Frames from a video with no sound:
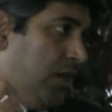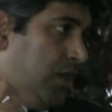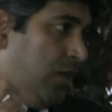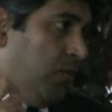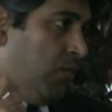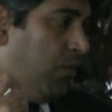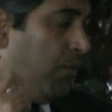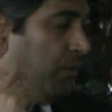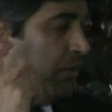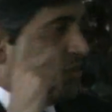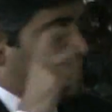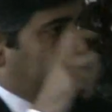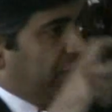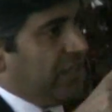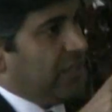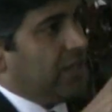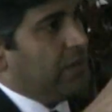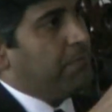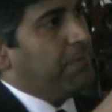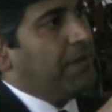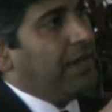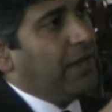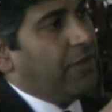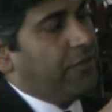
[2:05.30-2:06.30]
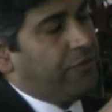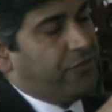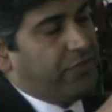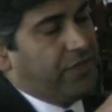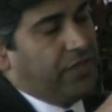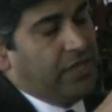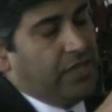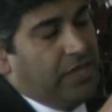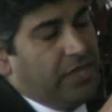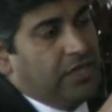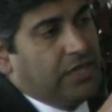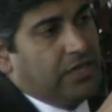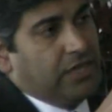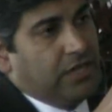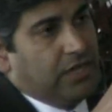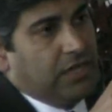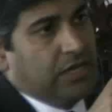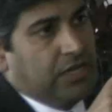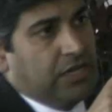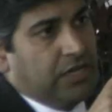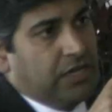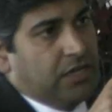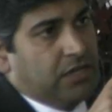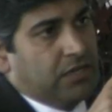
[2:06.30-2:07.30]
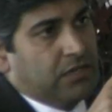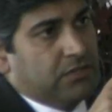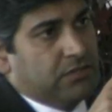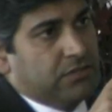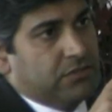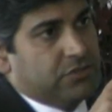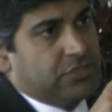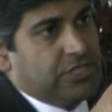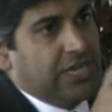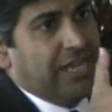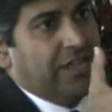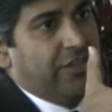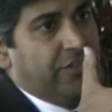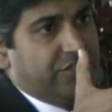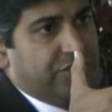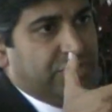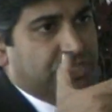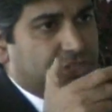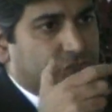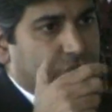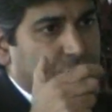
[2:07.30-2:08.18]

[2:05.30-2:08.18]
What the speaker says: When we think about the challenges,